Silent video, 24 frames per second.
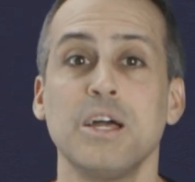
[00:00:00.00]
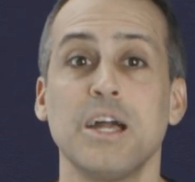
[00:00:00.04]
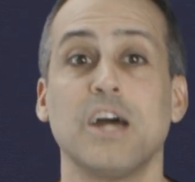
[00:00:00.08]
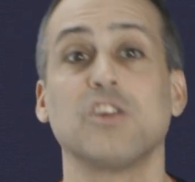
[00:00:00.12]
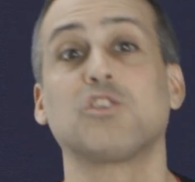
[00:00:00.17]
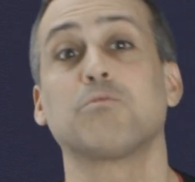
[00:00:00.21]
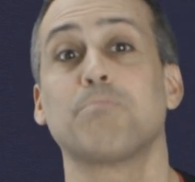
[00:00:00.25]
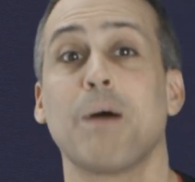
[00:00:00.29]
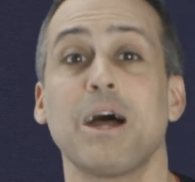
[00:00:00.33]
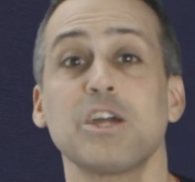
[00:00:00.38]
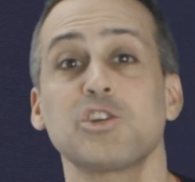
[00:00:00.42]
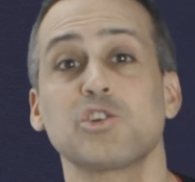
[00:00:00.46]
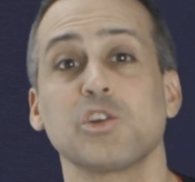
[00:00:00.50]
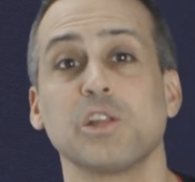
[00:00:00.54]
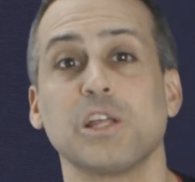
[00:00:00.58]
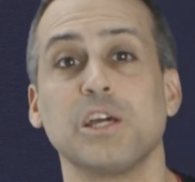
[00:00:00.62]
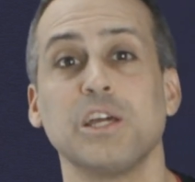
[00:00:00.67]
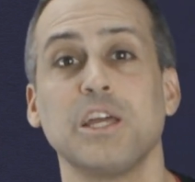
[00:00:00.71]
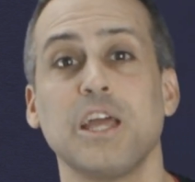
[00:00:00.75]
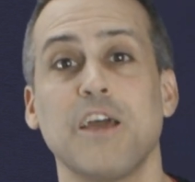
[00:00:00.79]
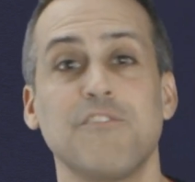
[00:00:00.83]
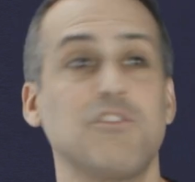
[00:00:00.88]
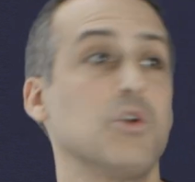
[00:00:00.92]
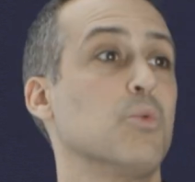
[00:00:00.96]

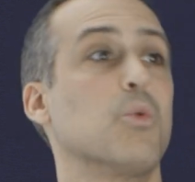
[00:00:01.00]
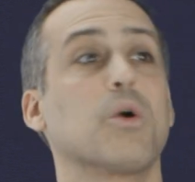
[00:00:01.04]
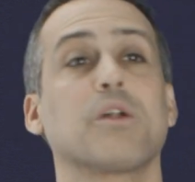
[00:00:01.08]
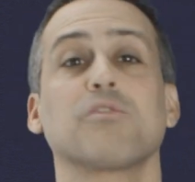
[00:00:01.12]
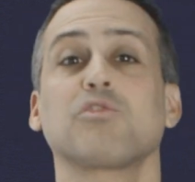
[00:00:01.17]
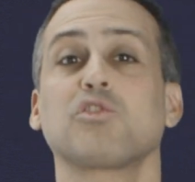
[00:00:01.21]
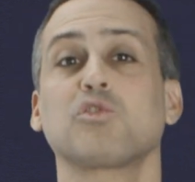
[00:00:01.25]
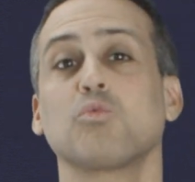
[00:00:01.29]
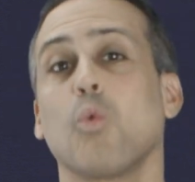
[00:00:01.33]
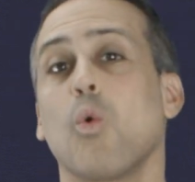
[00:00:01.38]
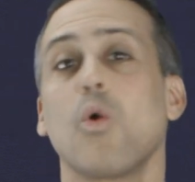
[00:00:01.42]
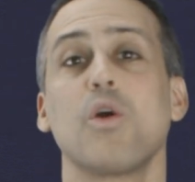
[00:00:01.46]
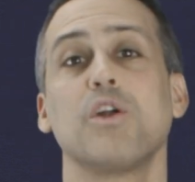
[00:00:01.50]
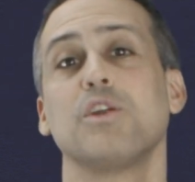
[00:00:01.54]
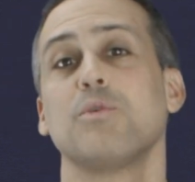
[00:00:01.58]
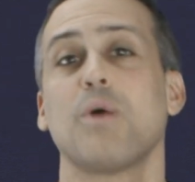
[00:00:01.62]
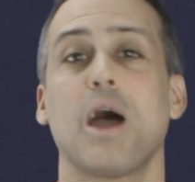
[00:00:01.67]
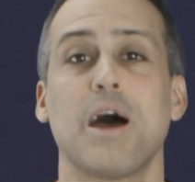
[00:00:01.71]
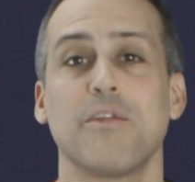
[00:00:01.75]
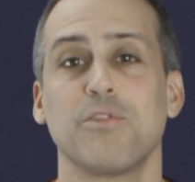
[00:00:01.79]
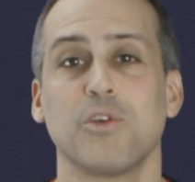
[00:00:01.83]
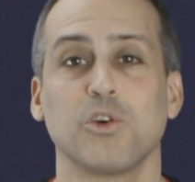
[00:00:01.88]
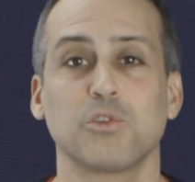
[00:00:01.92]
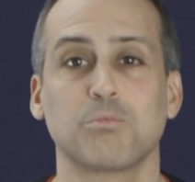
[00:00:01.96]
especially if you would have sworn you
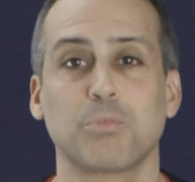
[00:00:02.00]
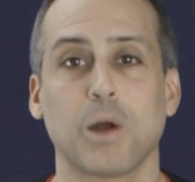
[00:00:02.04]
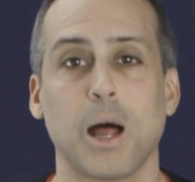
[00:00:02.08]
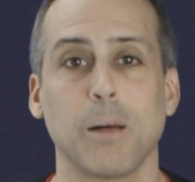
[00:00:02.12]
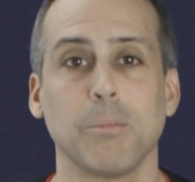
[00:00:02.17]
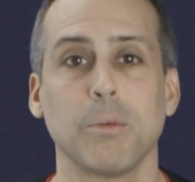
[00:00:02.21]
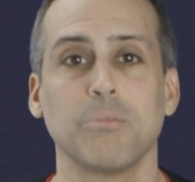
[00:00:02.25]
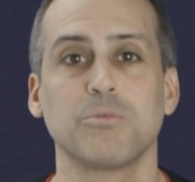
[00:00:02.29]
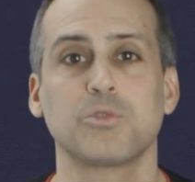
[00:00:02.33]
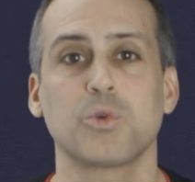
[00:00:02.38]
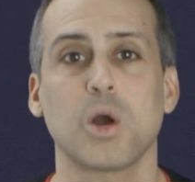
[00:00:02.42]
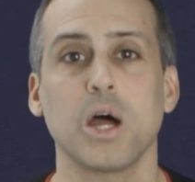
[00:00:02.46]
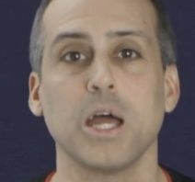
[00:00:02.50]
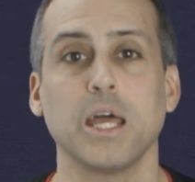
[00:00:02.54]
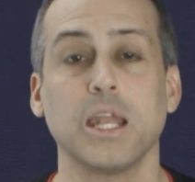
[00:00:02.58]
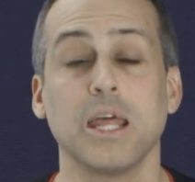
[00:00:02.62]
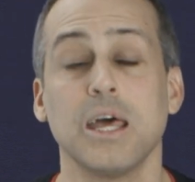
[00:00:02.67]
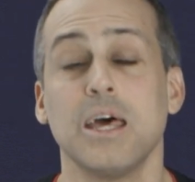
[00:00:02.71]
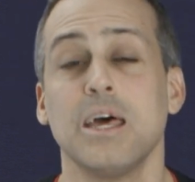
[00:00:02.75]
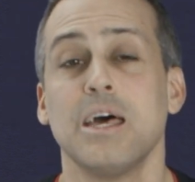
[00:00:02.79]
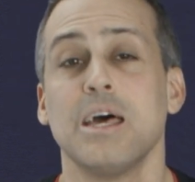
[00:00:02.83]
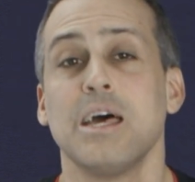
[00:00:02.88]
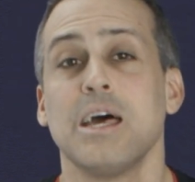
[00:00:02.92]
had those problems right.